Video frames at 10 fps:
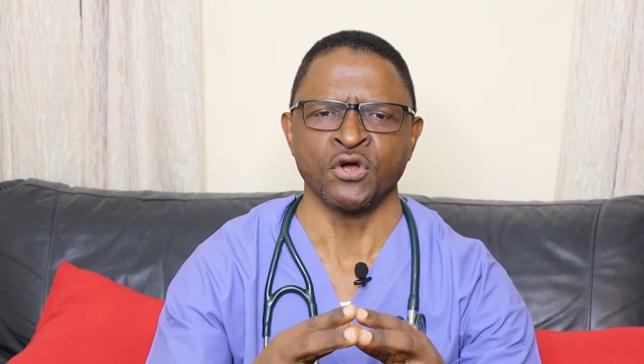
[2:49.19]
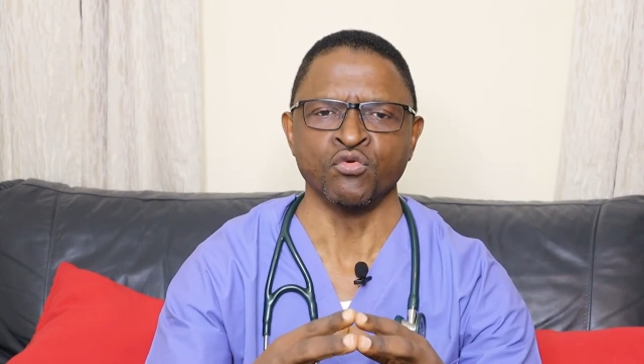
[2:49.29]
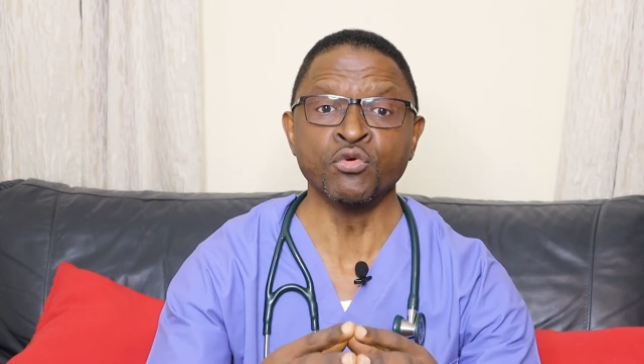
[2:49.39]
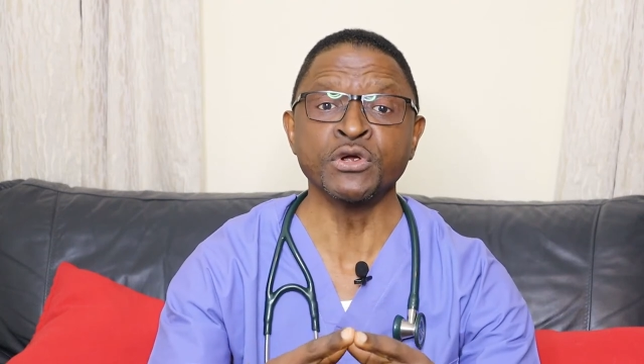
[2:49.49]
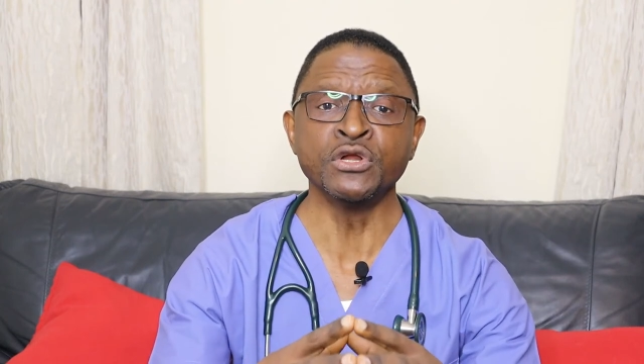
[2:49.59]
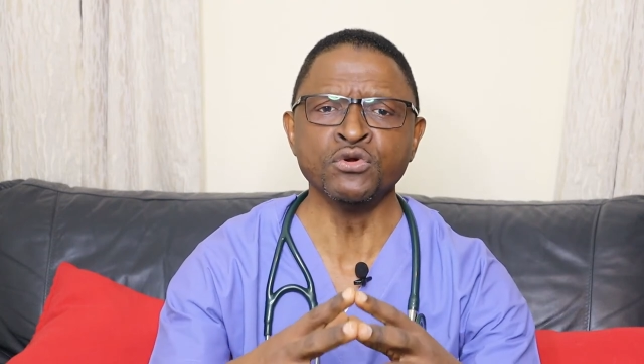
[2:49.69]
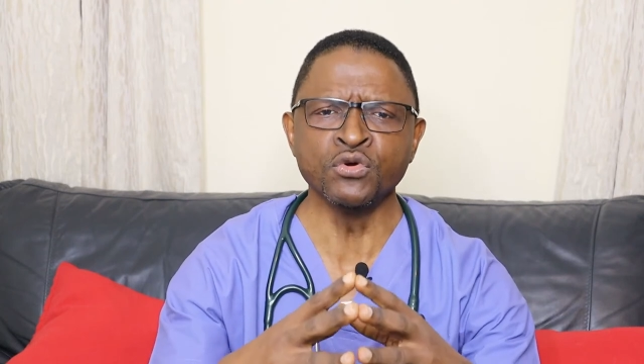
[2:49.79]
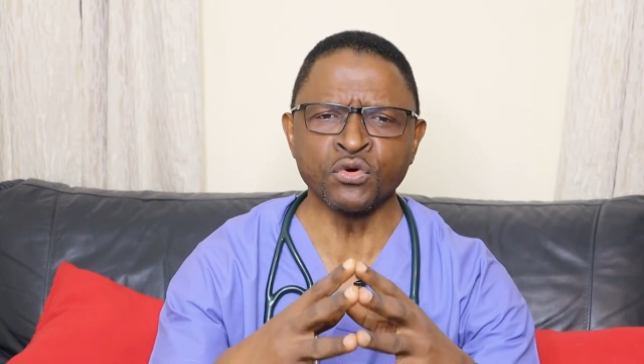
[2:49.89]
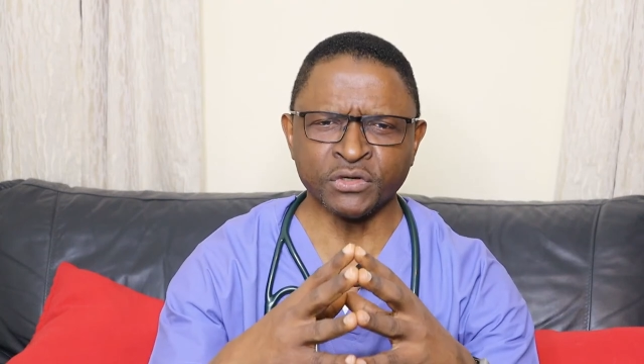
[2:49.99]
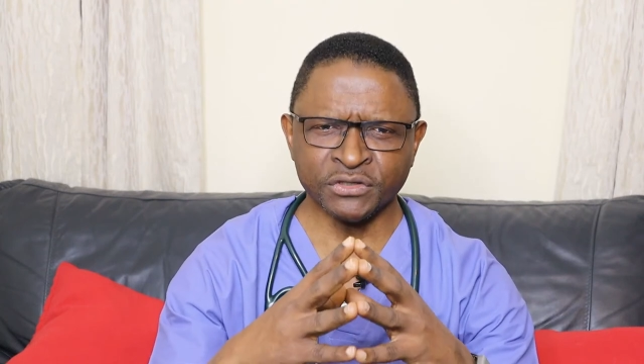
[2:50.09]
we will
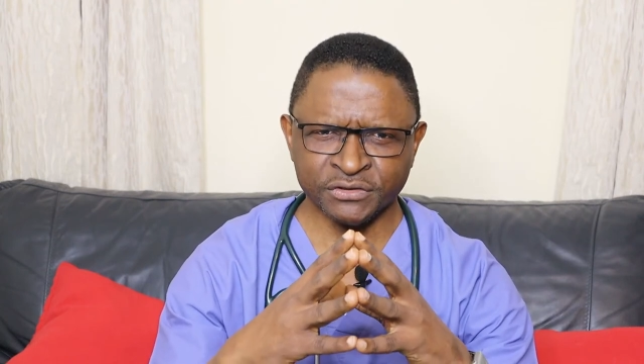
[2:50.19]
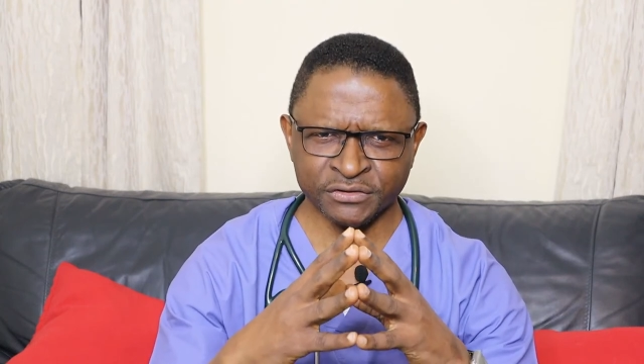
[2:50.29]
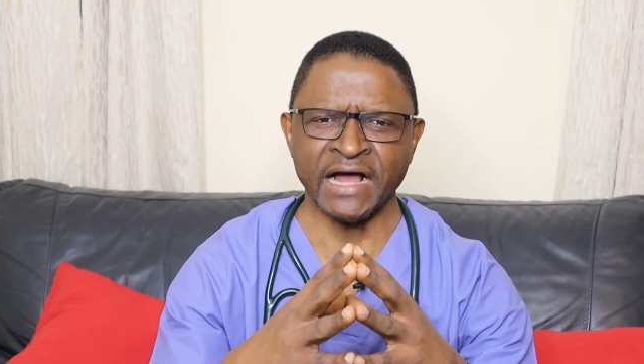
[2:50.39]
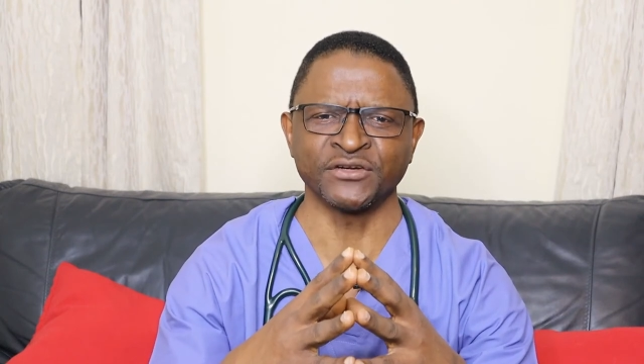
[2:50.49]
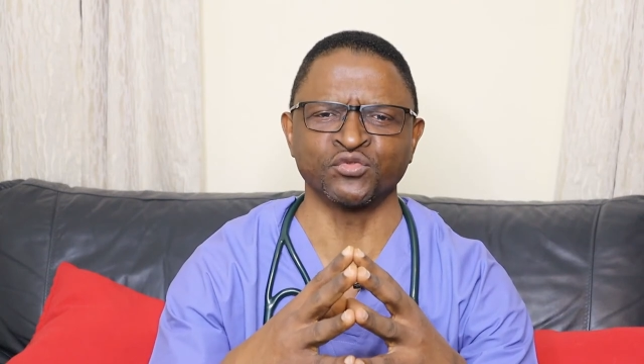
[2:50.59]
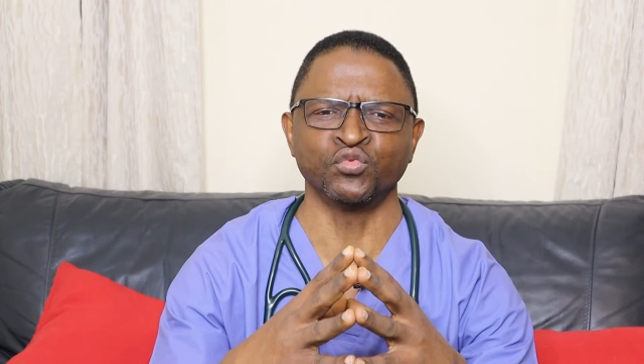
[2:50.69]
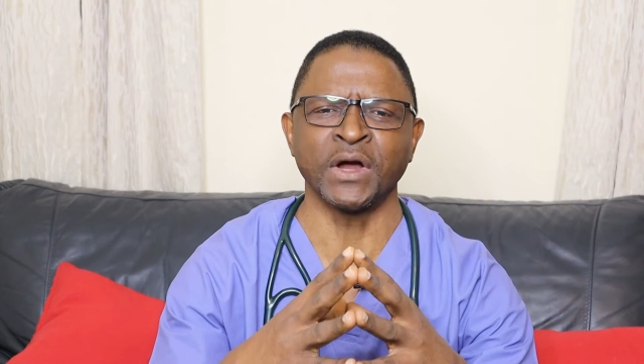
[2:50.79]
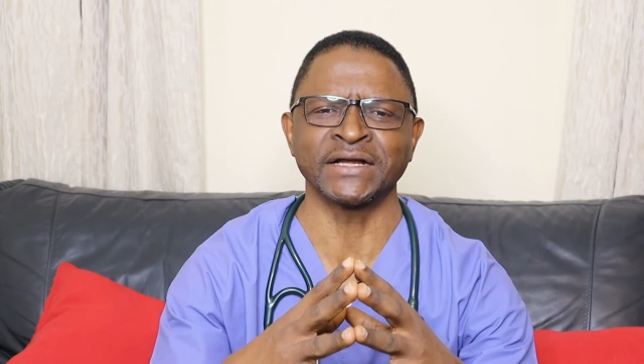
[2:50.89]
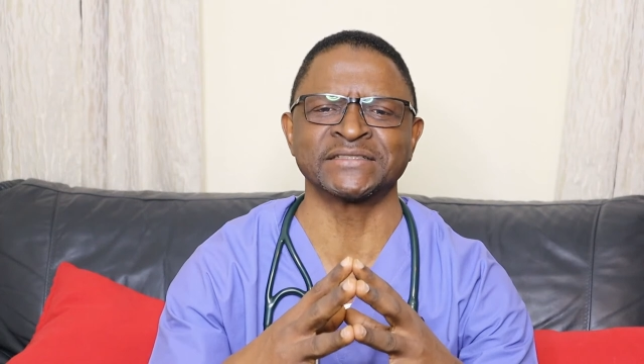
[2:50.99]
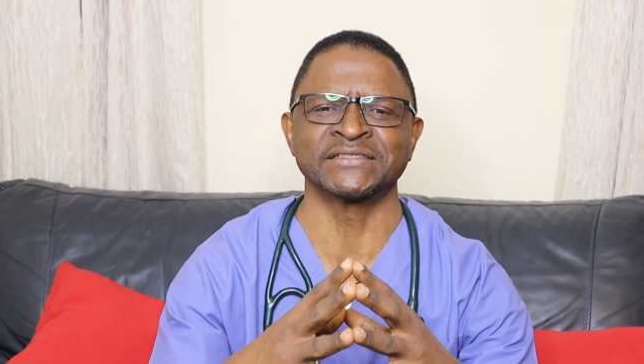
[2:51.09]
look at
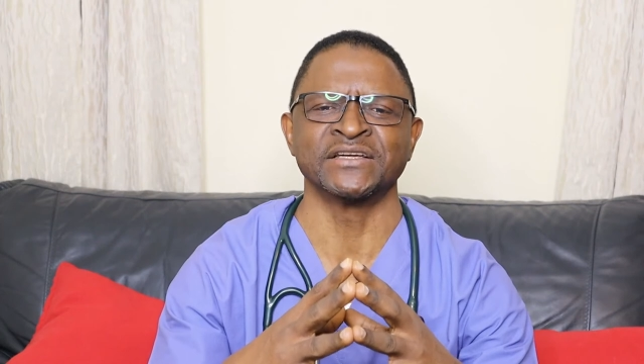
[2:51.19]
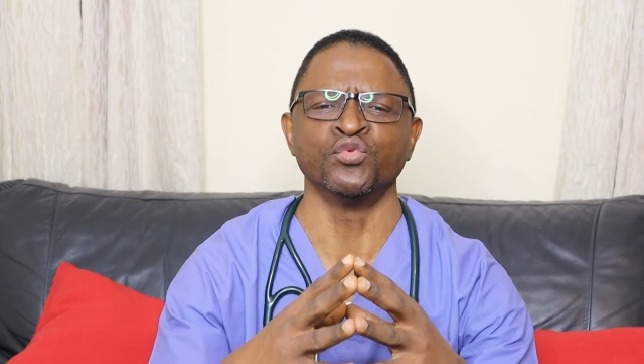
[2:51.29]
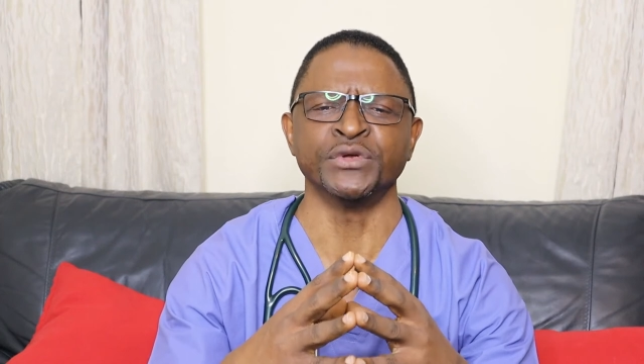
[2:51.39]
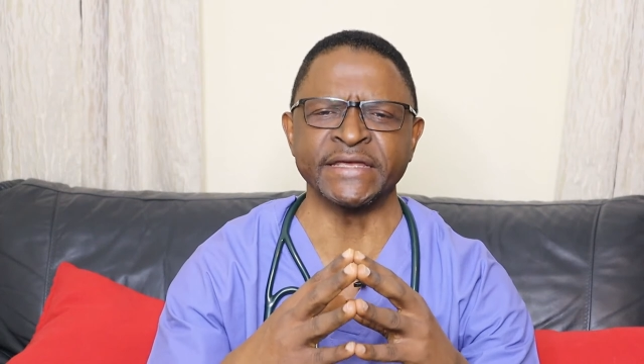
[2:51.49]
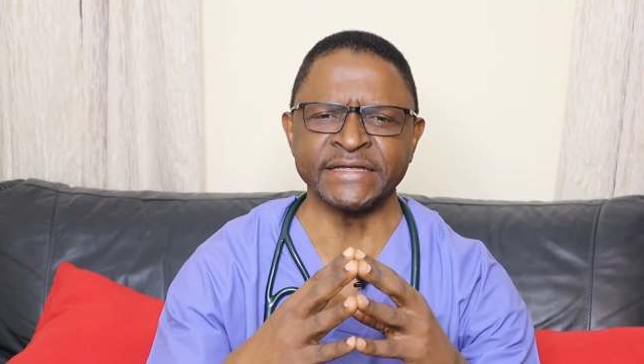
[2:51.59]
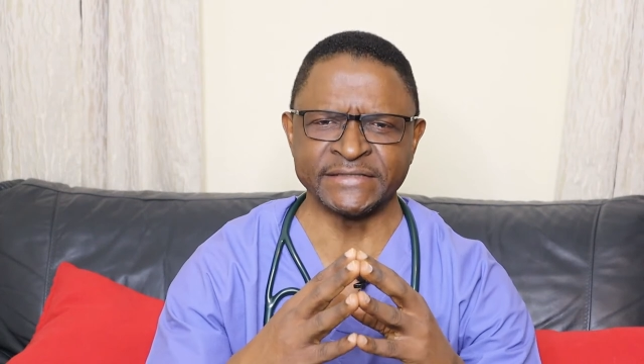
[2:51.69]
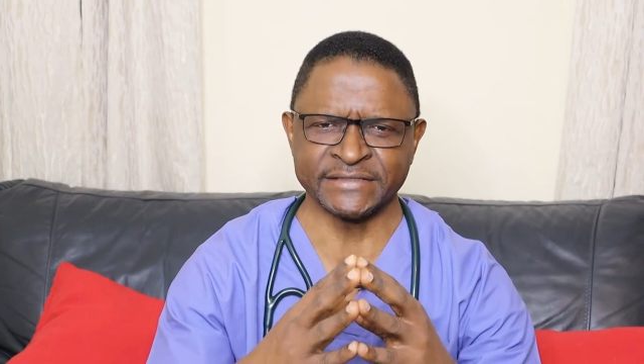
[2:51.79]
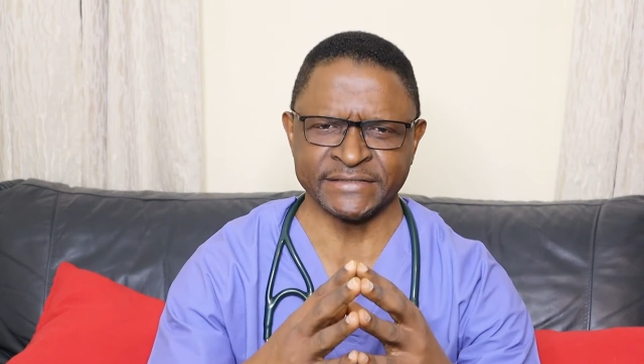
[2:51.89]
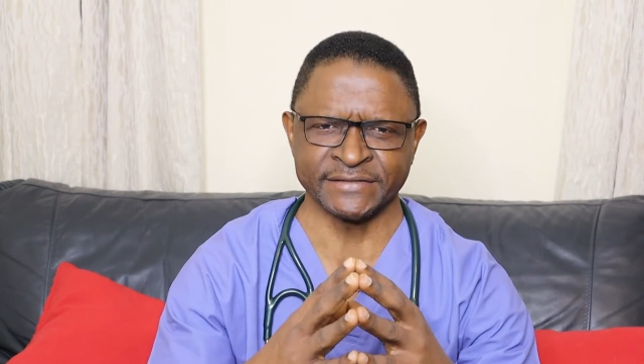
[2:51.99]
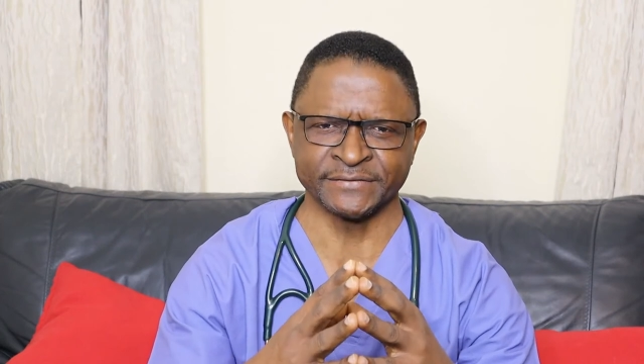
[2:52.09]
what we eat,